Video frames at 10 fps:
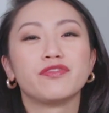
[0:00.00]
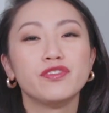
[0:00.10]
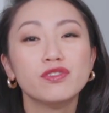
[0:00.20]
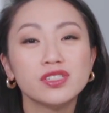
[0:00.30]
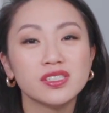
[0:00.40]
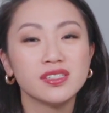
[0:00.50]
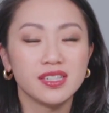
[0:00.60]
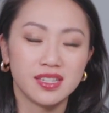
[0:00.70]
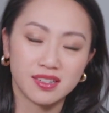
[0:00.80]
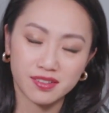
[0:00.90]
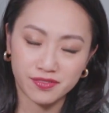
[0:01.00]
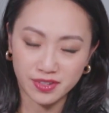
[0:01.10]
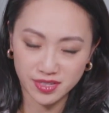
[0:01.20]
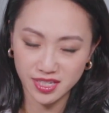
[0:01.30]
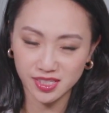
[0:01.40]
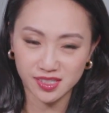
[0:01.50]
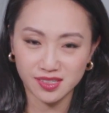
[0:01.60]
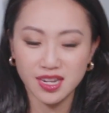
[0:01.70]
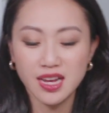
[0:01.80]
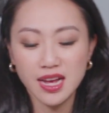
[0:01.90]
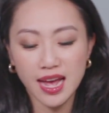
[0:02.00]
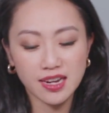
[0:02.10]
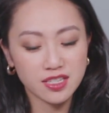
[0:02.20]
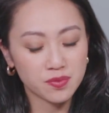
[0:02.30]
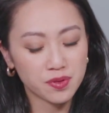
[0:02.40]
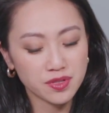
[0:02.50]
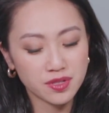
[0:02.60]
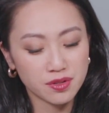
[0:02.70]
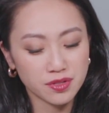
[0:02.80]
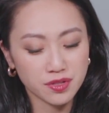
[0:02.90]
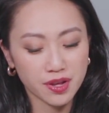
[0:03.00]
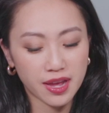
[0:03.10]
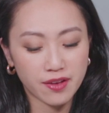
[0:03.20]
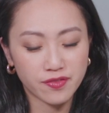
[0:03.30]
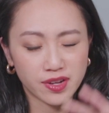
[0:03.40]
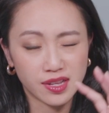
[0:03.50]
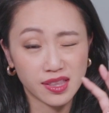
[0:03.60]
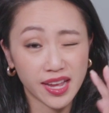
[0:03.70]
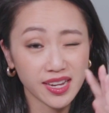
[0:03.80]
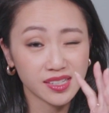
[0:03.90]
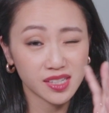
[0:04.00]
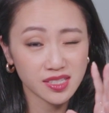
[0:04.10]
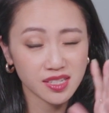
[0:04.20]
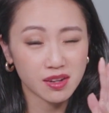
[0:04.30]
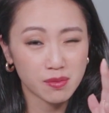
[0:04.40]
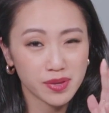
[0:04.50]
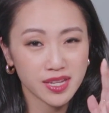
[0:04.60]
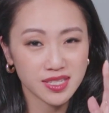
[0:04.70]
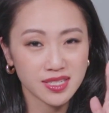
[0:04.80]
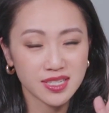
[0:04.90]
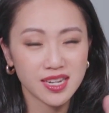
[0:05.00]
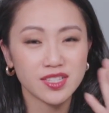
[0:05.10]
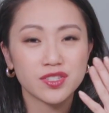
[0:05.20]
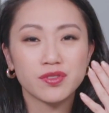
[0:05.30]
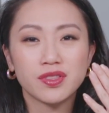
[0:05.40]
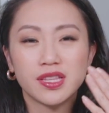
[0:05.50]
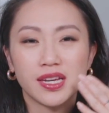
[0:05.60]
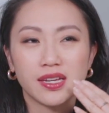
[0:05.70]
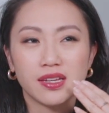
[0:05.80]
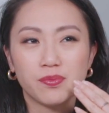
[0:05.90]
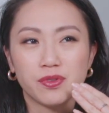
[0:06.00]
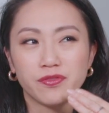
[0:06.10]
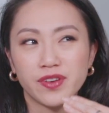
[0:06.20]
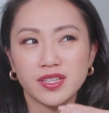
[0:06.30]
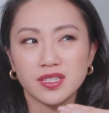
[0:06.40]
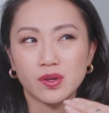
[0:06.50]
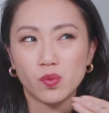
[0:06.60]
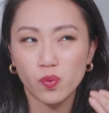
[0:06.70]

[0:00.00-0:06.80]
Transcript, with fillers: Fusion Ink Foundation. And it's supposed to also have a light adjusting complex inside so that it prevents a